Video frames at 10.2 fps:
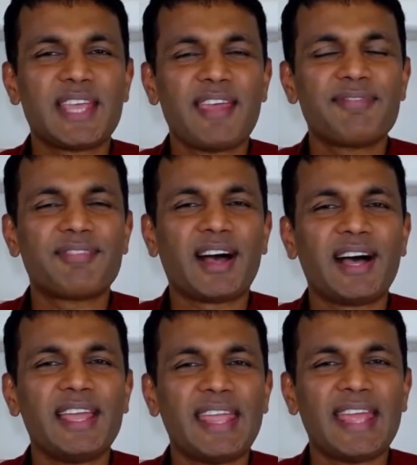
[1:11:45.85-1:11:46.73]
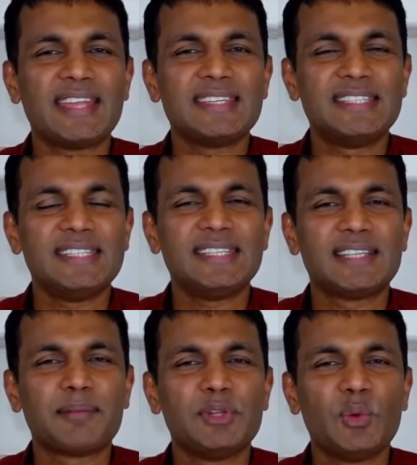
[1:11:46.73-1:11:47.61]

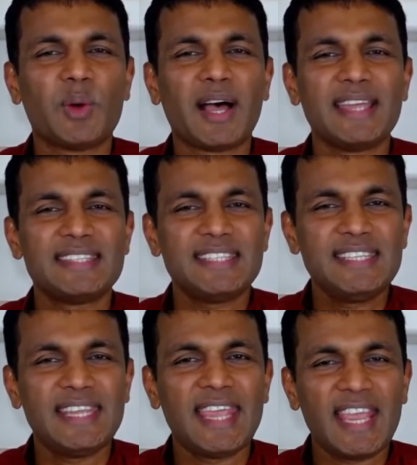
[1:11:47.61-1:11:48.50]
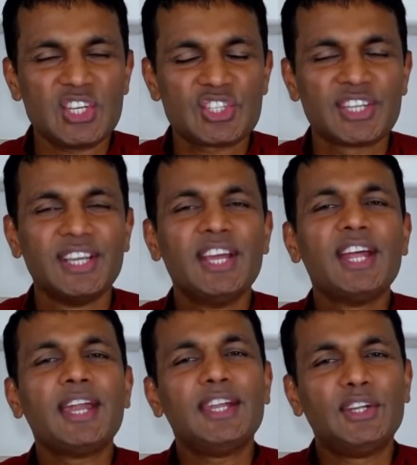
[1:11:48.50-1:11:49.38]

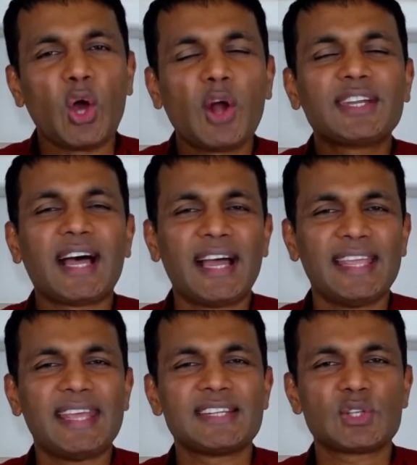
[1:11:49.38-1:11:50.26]
FINDWITH.IN.